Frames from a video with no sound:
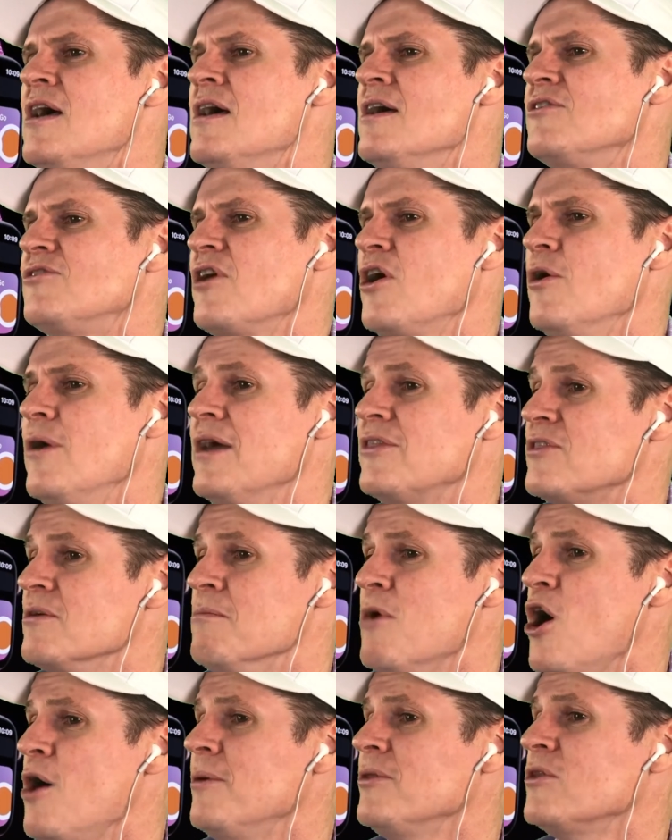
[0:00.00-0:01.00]
So at the
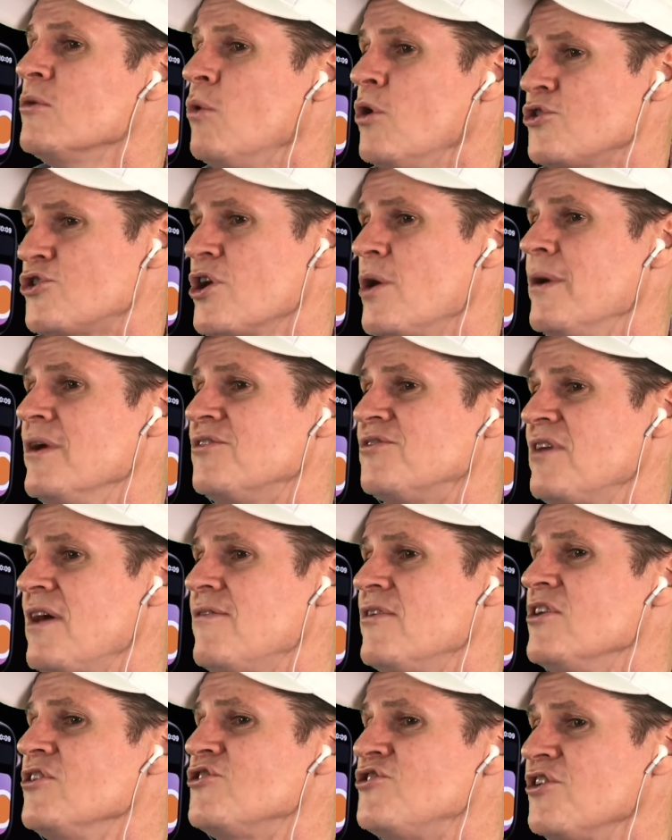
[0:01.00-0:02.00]
moment, the watchOS
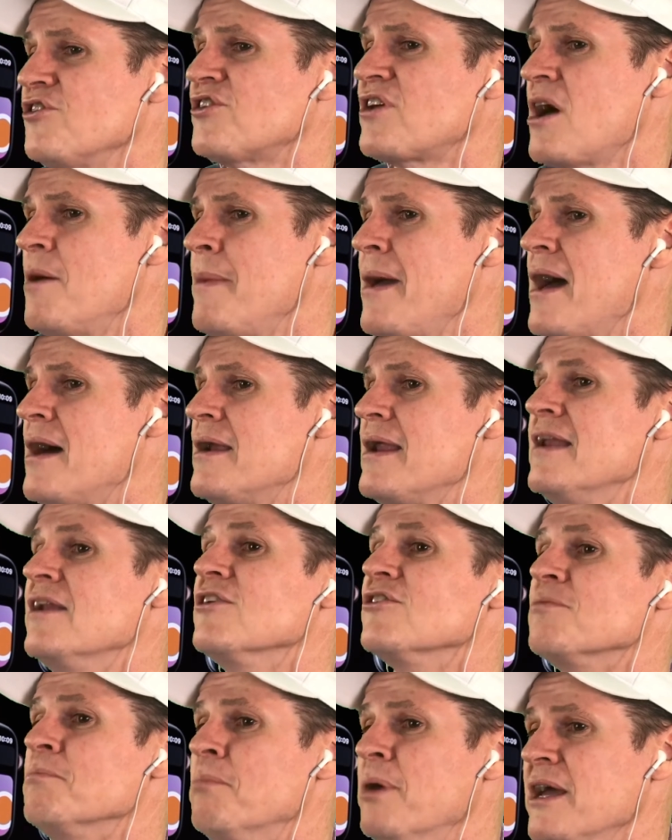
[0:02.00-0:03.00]
7 has just come out in
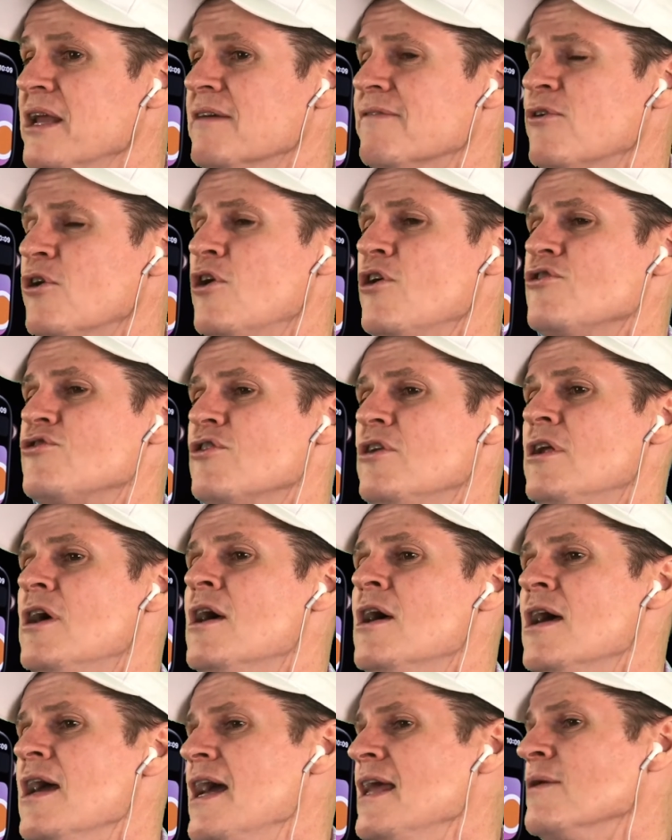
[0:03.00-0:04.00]
its beta version.
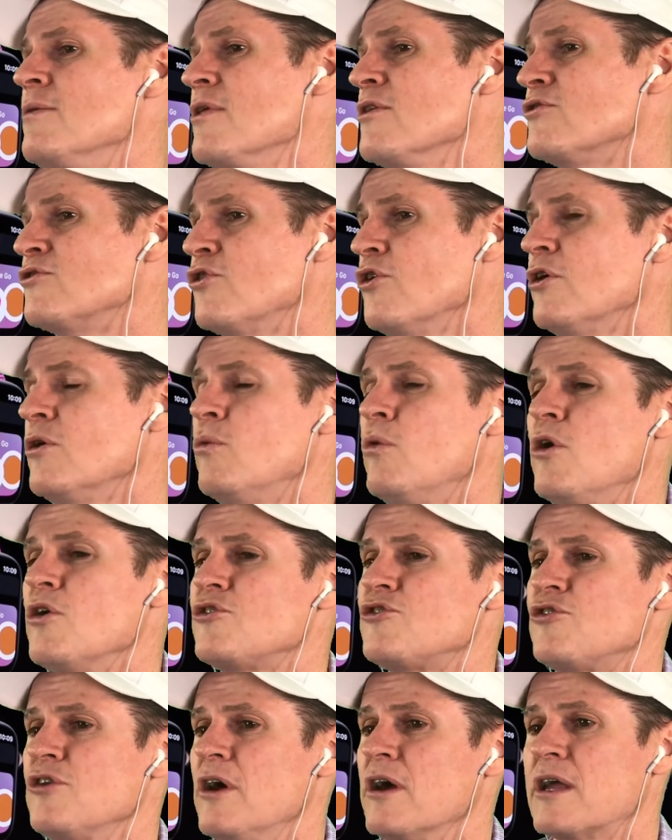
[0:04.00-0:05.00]
Anyone that's got
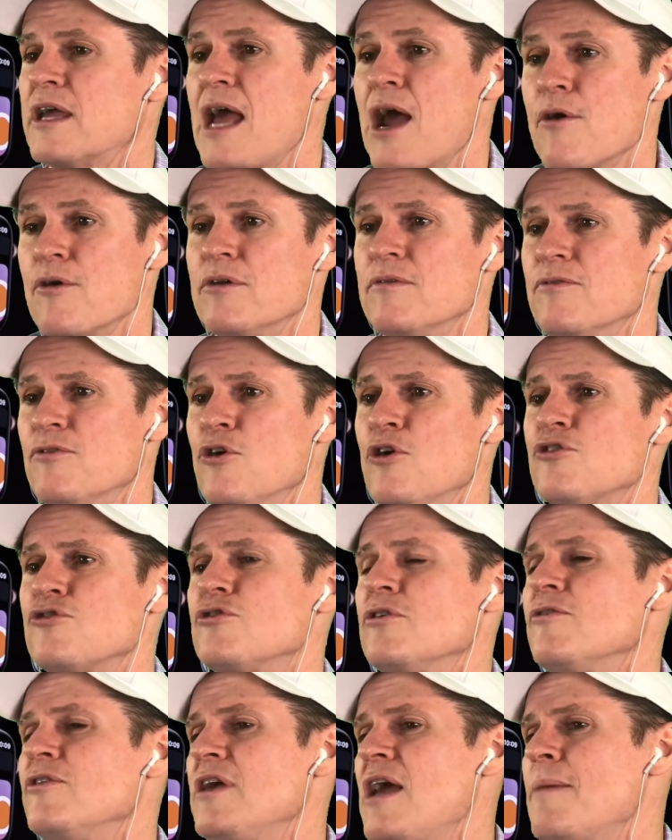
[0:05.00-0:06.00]
a current
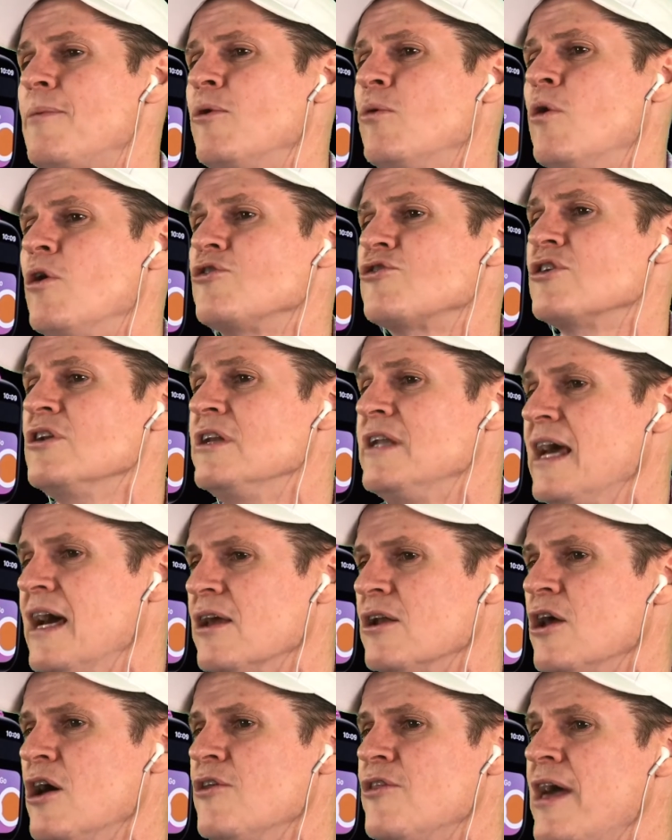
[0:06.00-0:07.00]
version of the Apple Watch can
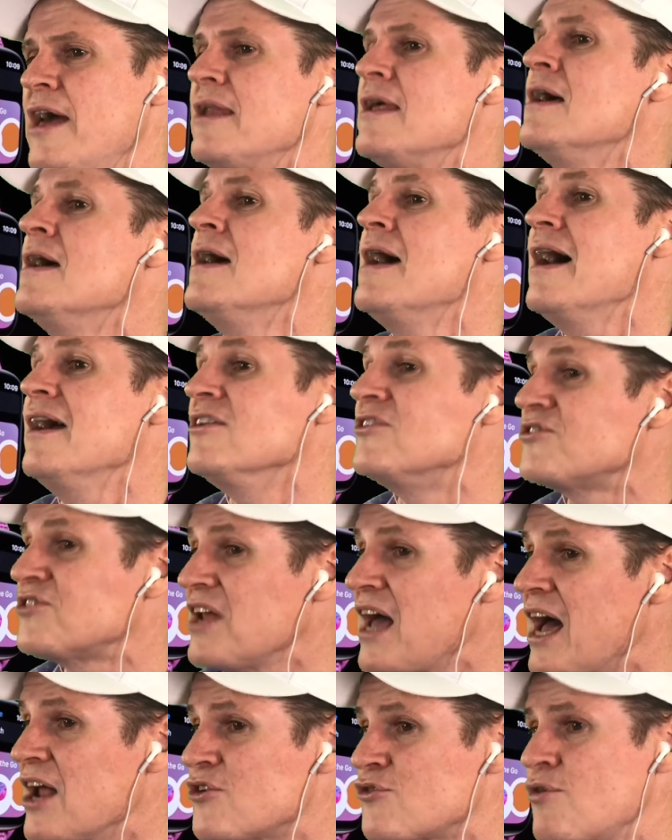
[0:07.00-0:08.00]
download that and
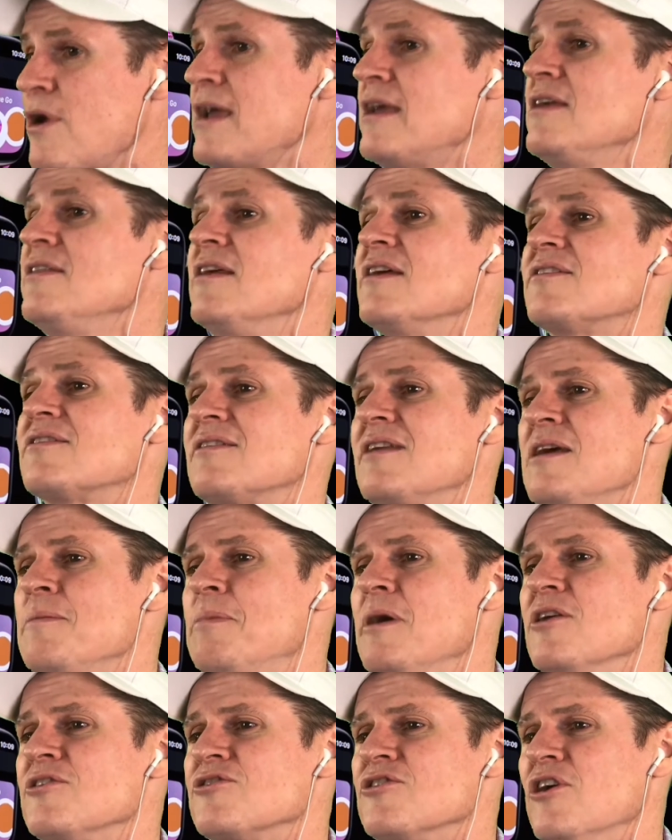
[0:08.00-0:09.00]
start tracking their sleep
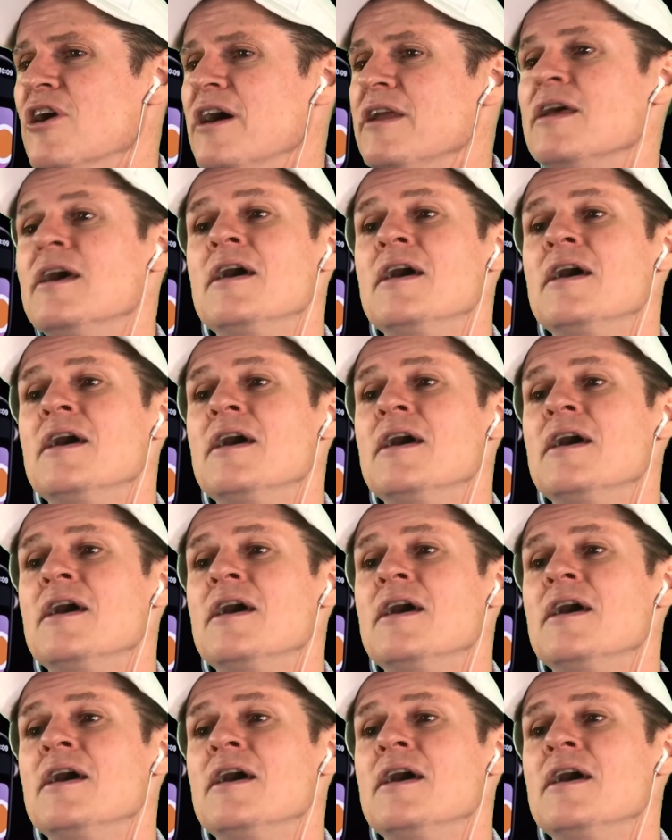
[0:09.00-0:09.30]
each night